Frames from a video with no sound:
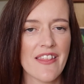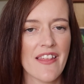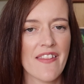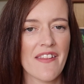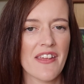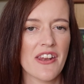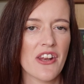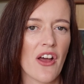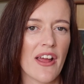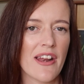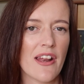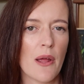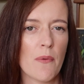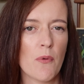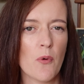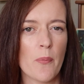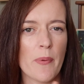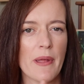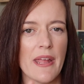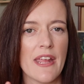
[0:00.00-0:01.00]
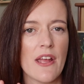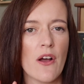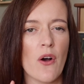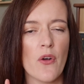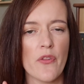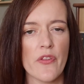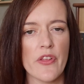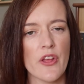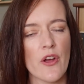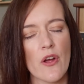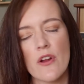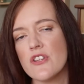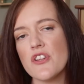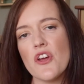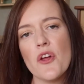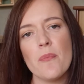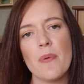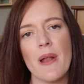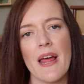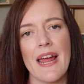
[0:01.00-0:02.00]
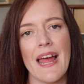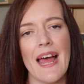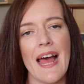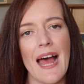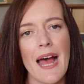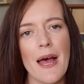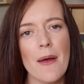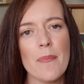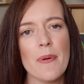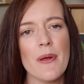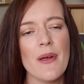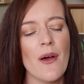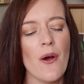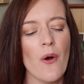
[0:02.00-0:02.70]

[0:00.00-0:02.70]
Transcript: that that night light will be on the Yoto Player app.